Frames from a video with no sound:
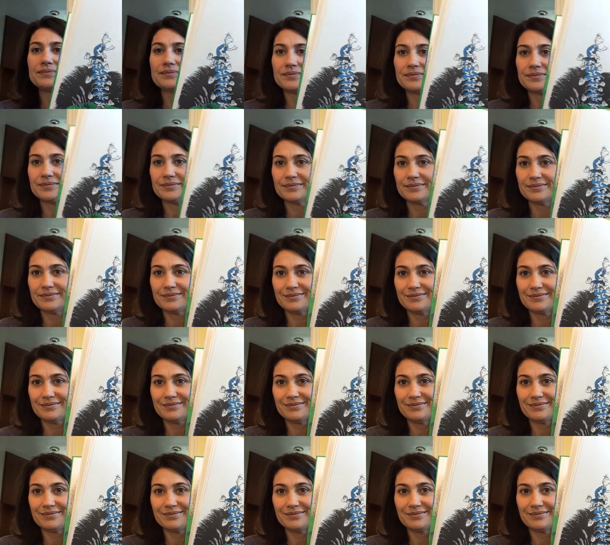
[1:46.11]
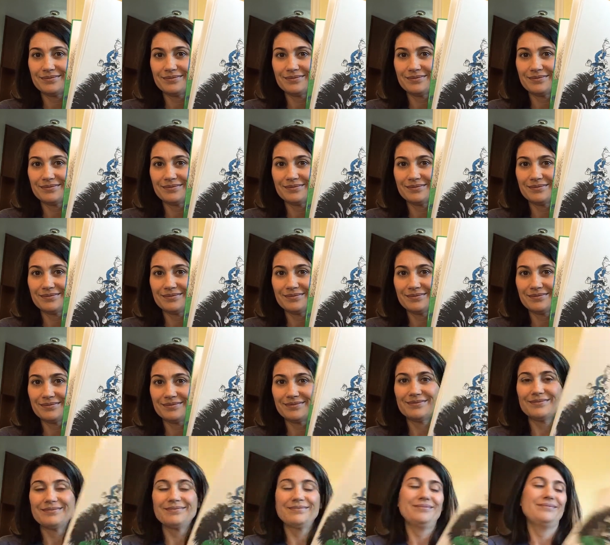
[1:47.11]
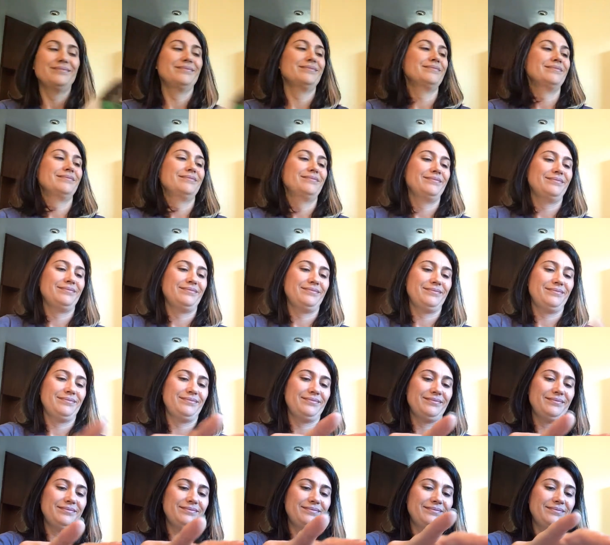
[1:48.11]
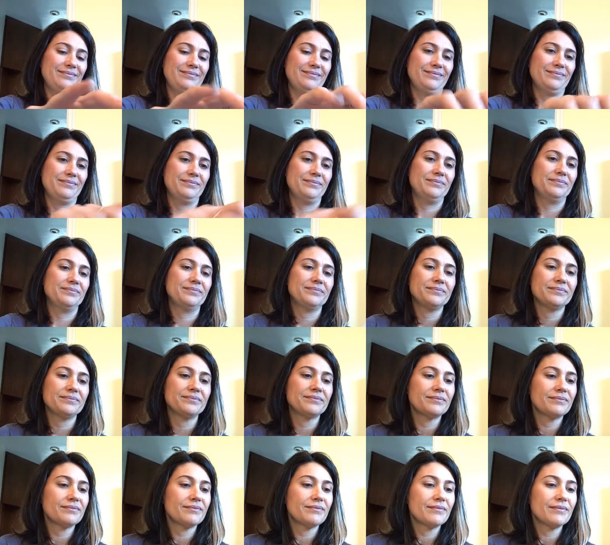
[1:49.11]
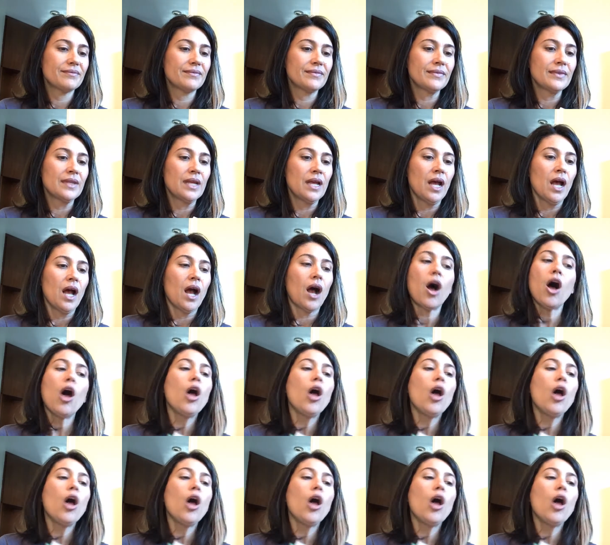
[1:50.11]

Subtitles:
No one is speaking in this clip.